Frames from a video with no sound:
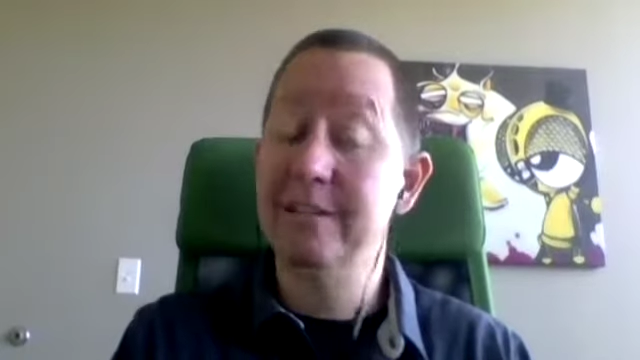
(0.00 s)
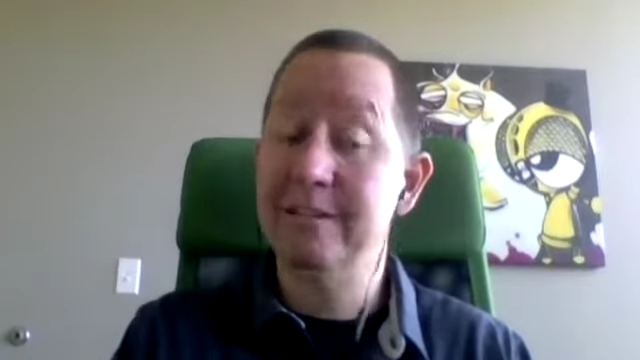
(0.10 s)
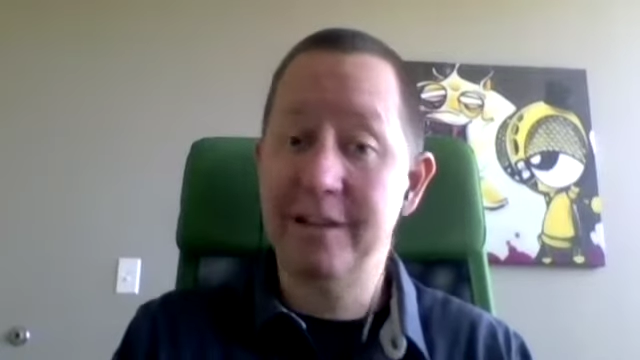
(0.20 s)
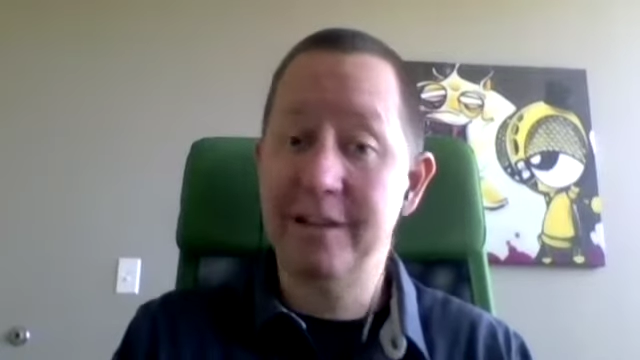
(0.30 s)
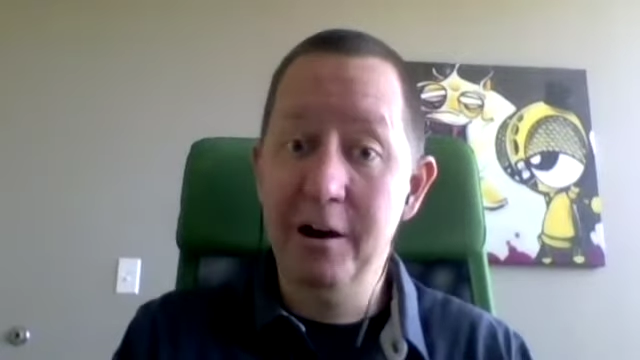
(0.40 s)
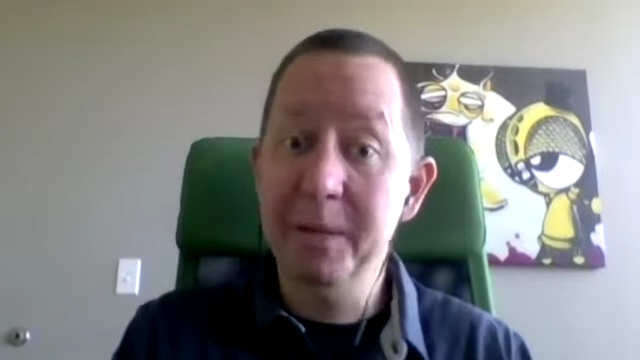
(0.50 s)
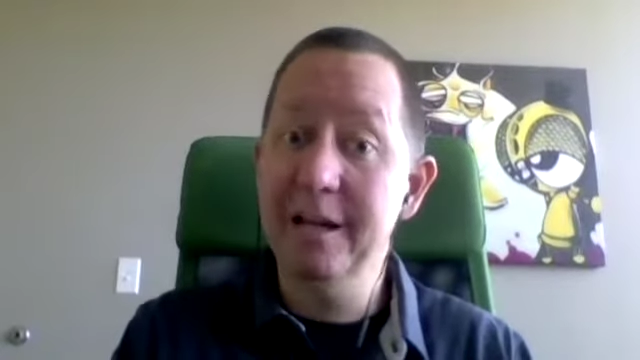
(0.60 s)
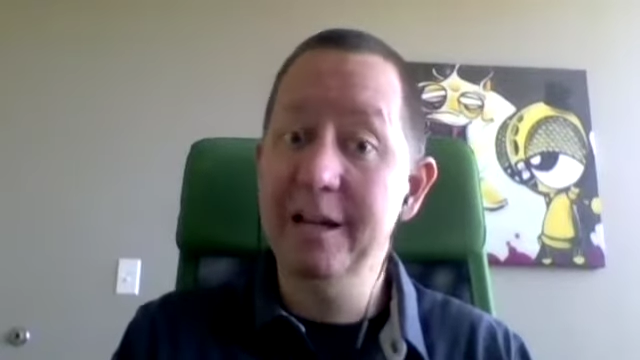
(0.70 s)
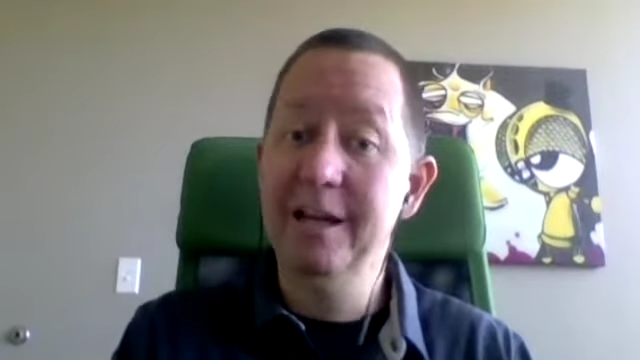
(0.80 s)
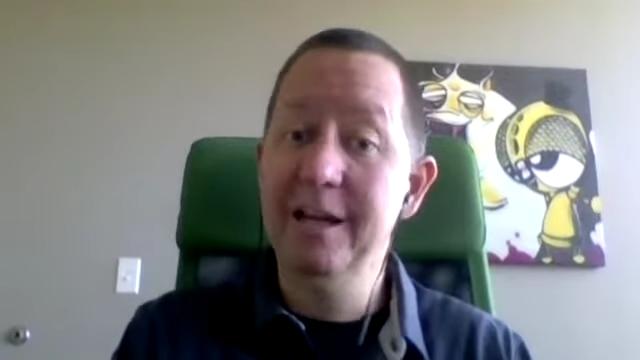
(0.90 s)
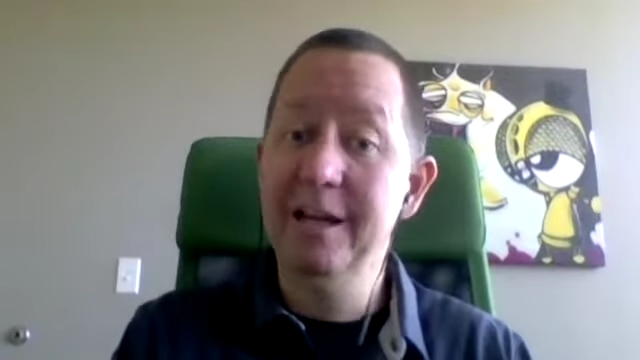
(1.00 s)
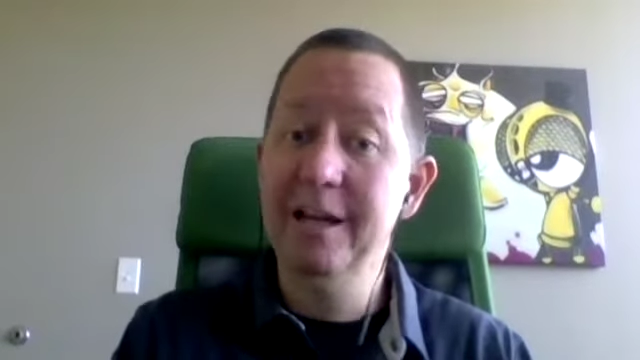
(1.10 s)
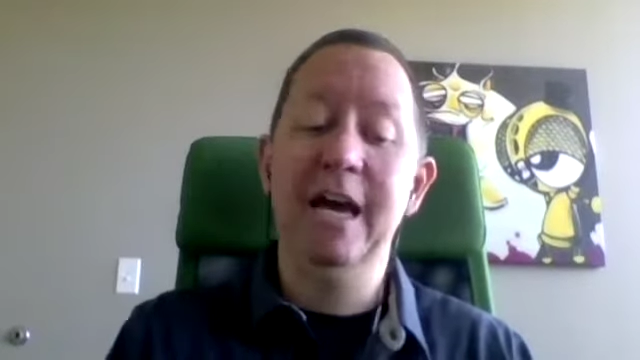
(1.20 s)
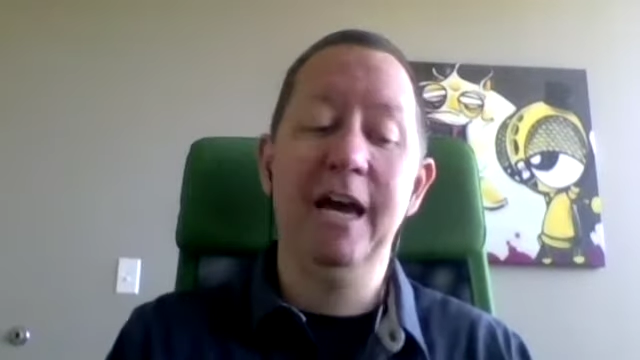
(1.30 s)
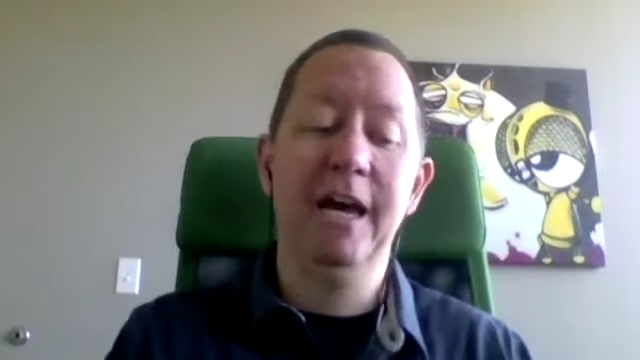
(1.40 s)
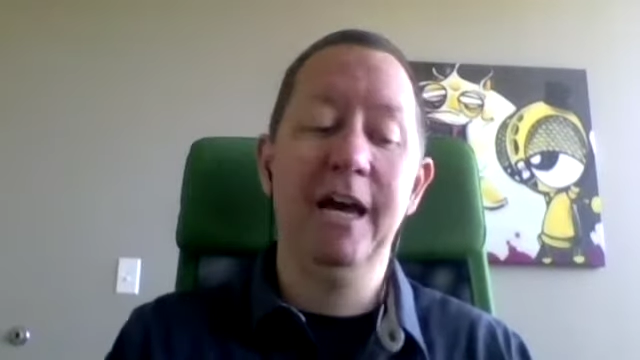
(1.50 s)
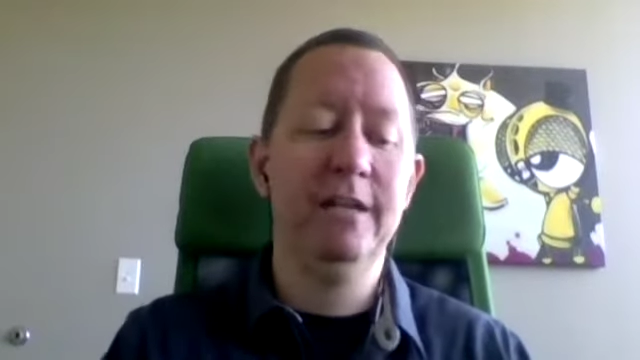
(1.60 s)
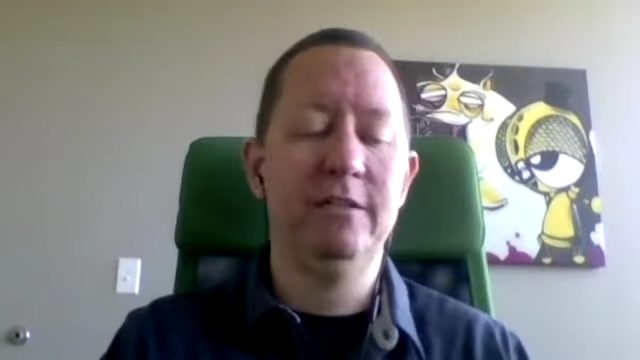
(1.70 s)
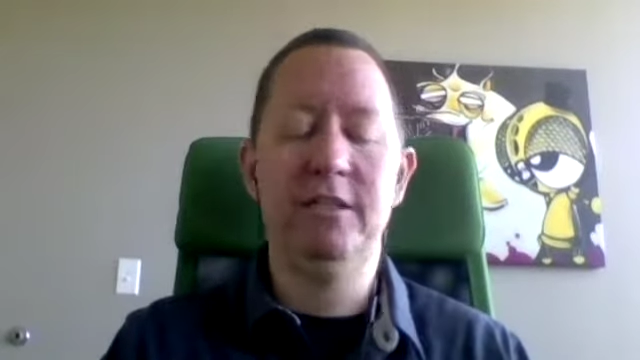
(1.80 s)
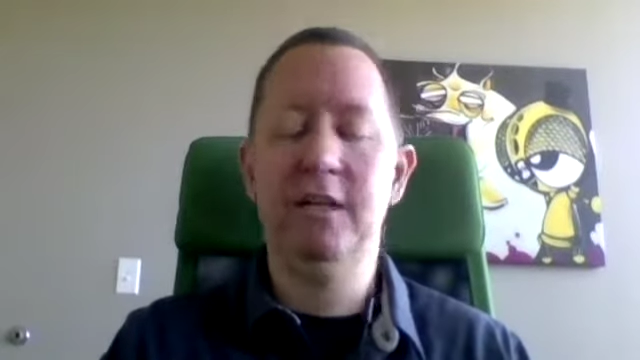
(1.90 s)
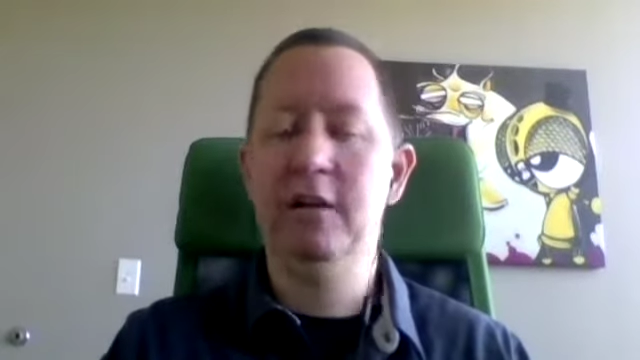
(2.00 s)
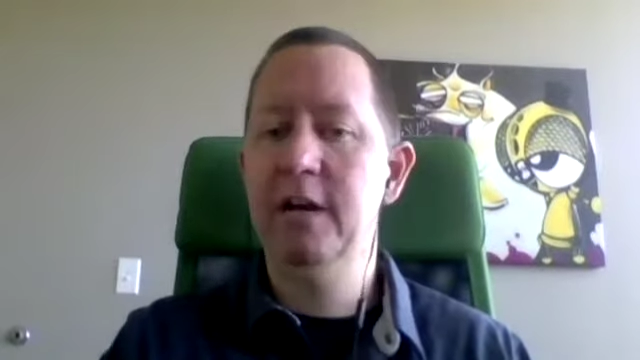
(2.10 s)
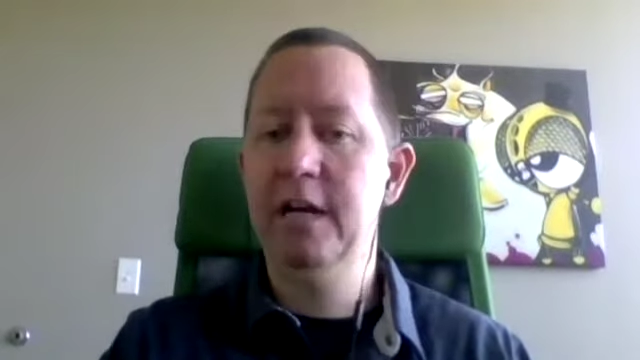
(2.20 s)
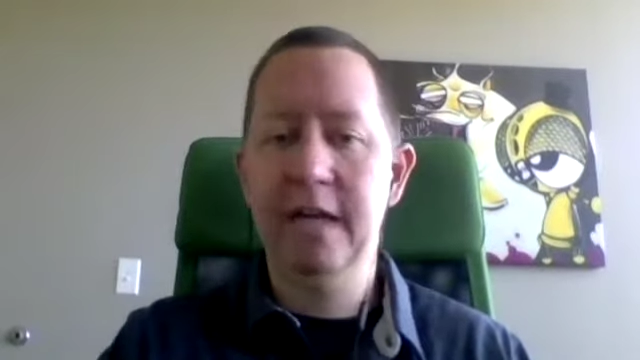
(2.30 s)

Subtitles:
It's coming. And Siri,